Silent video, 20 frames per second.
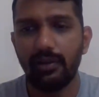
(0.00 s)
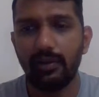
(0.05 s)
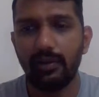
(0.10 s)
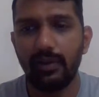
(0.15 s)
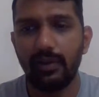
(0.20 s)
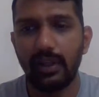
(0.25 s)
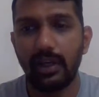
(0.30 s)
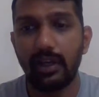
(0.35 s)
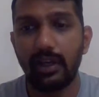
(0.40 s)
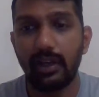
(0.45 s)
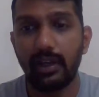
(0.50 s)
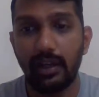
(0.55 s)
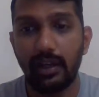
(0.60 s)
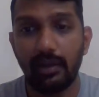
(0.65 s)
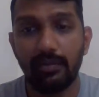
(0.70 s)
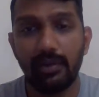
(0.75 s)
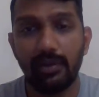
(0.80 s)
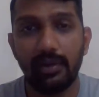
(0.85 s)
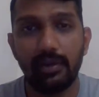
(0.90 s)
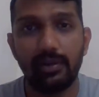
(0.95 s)
we are
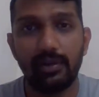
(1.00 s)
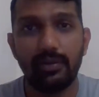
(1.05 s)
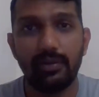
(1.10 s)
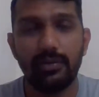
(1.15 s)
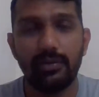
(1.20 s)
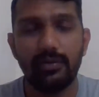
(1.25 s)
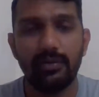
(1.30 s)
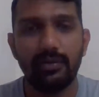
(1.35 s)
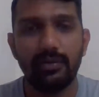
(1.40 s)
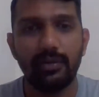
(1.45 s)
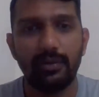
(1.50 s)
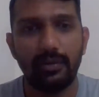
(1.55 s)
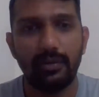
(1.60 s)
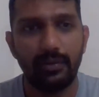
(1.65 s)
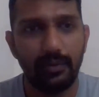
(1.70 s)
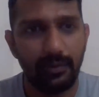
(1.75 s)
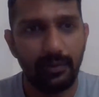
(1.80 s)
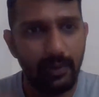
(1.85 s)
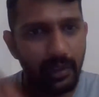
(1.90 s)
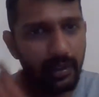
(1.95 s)
able to
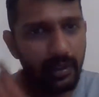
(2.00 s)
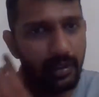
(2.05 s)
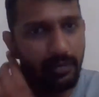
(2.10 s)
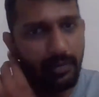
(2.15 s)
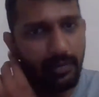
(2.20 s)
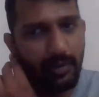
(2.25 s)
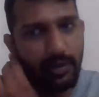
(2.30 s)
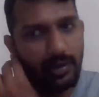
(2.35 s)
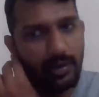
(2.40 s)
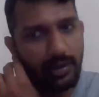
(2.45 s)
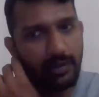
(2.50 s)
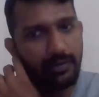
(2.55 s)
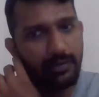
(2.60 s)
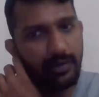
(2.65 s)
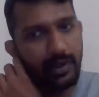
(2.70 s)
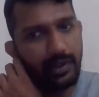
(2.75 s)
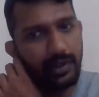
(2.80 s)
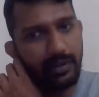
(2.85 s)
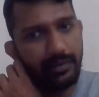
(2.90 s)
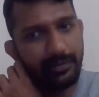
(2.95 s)
wake up dot at
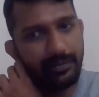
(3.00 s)
5.